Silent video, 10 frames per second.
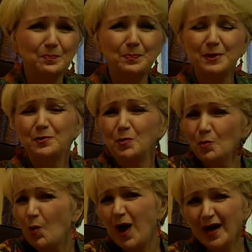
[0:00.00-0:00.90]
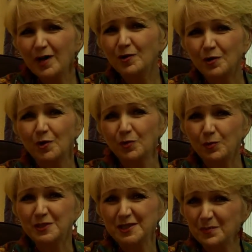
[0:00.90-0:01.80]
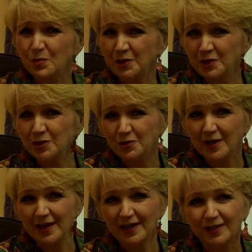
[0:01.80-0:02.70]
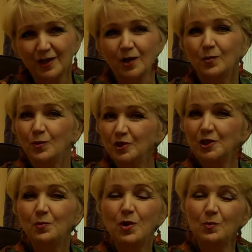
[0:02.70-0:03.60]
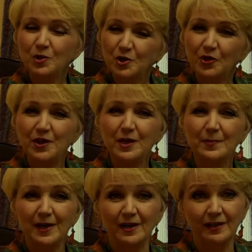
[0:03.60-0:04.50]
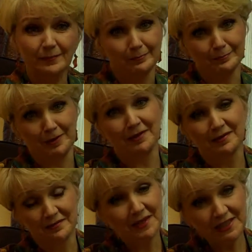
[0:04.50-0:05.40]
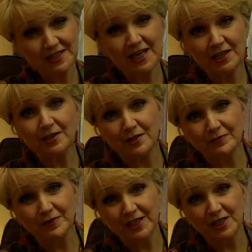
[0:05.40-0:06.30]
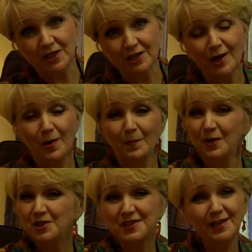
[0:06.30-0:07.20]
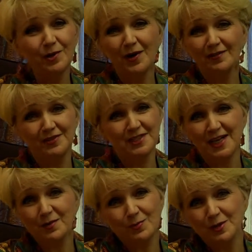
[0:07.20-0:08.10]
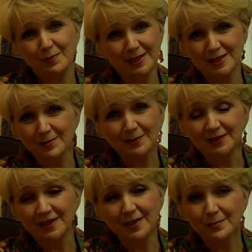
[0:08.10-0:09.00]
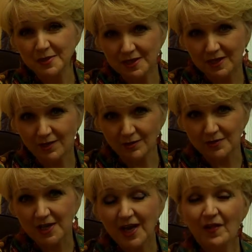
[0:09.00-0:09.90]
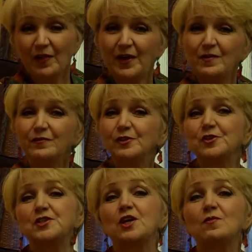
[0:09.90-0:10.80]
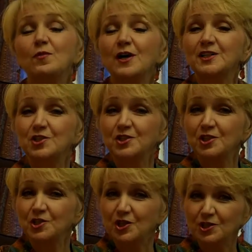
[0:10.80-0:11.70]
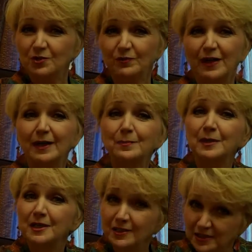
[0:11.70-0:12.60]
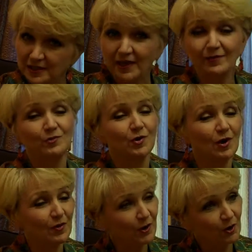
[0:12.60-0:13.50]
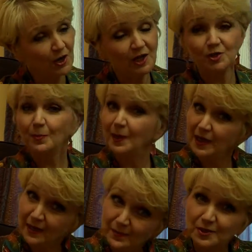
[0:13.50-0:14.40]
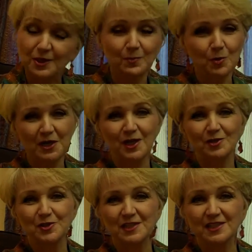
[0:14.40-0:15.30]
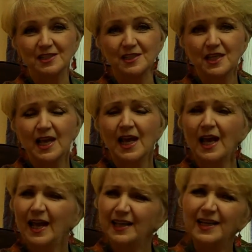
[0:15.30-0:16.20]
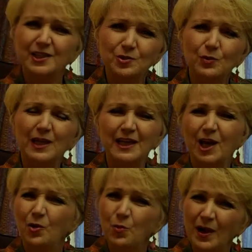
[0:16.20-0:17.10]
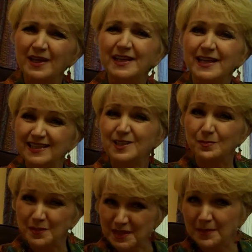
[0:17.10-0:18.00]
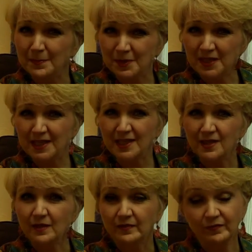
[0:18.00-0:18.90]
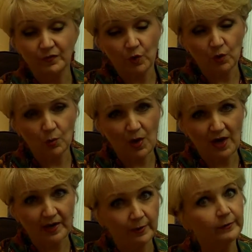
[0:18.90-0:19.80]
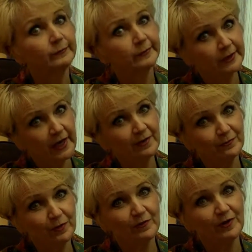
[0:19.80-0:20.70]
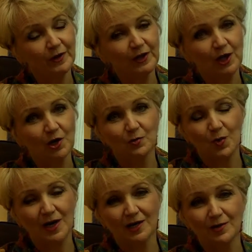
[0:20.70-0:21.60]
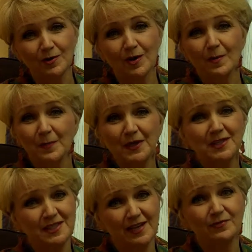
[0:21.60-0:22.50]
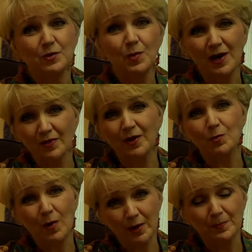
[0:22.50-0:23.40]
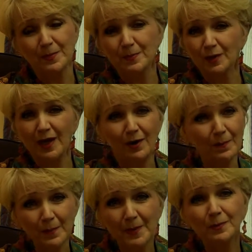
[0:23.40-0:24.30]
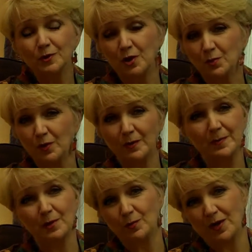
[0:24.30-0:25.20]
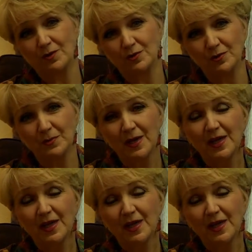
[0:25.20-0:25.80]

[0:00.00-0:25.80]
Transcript: But why on earth would someone do that? Well, you know what? When you think about it, it's kind of convenient because they don't have to take responsibility themselves. They can feel self-righteous and justified because, after all, they're not to blame. Someone else is. And it's really a way to get some sympathy for a while. Not for a very long while, because after a while they wear people out and people don't want to be around them.